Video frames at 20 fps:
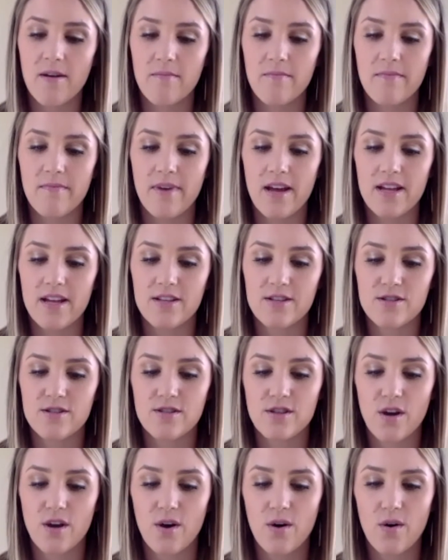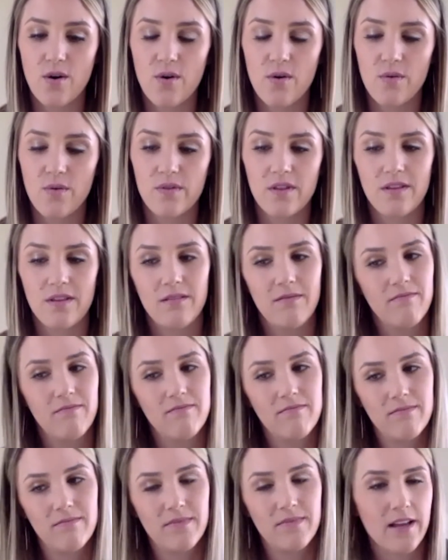And so
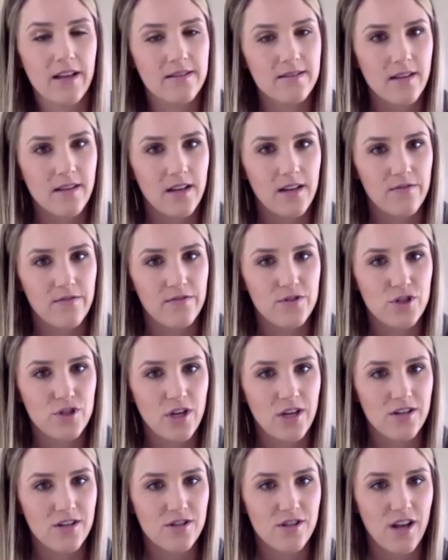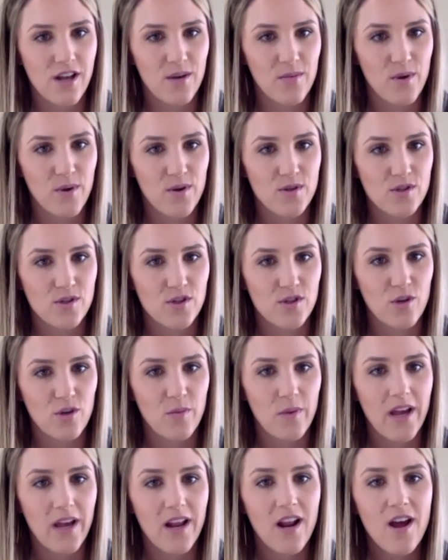that's kind of changed that approach a little
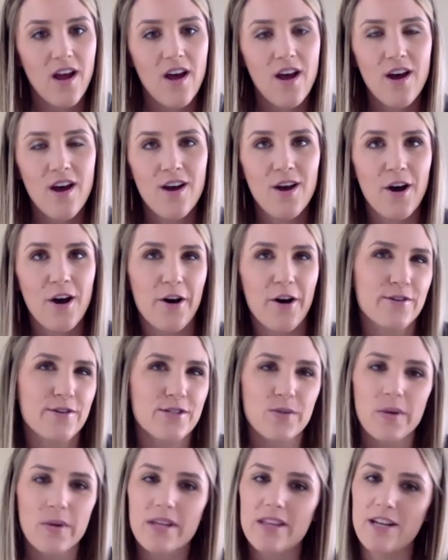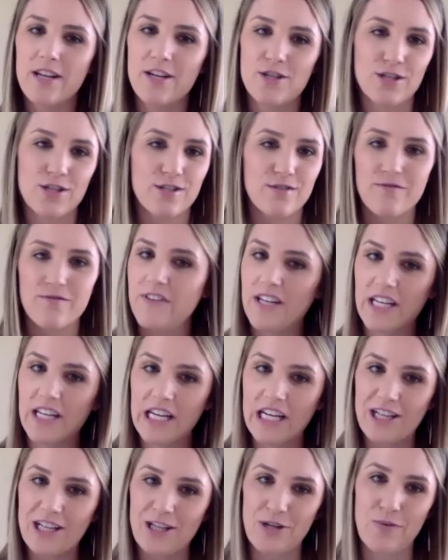bit. Also, I think just feeding
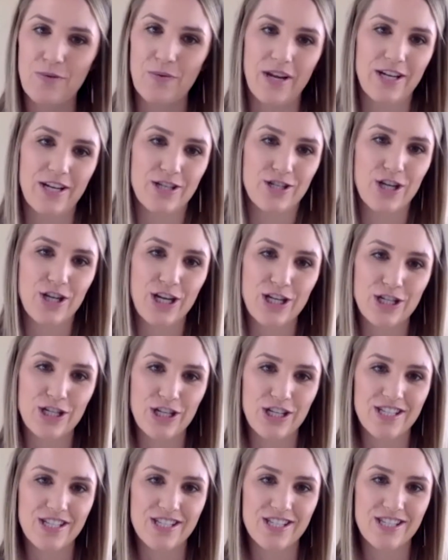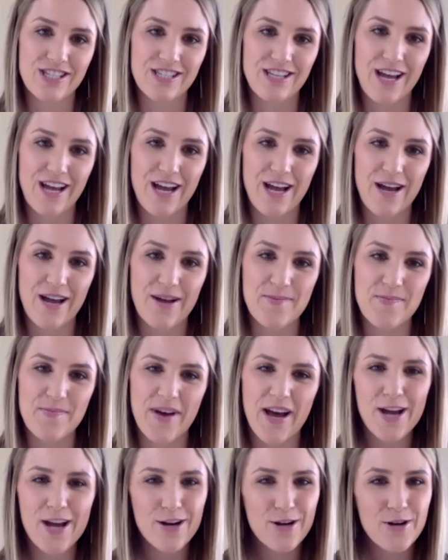a little one changes, I
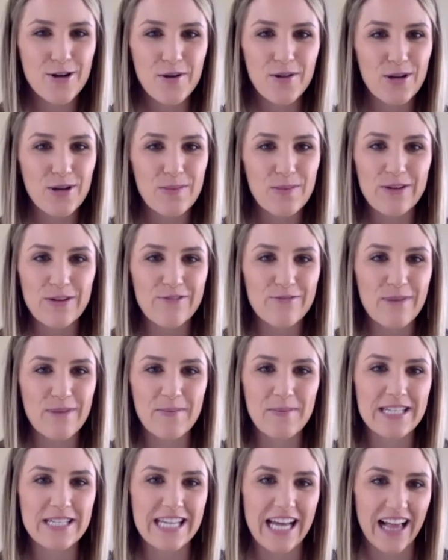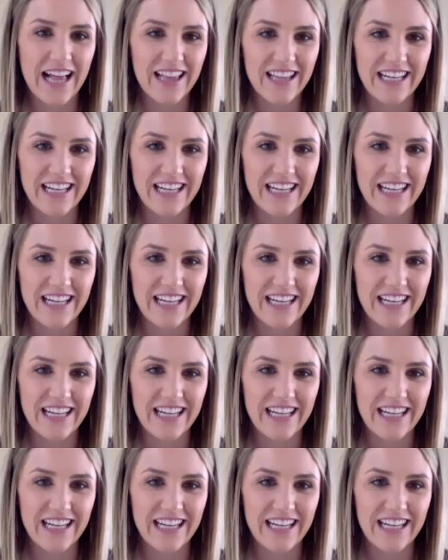don't know, a little bit of my mentality.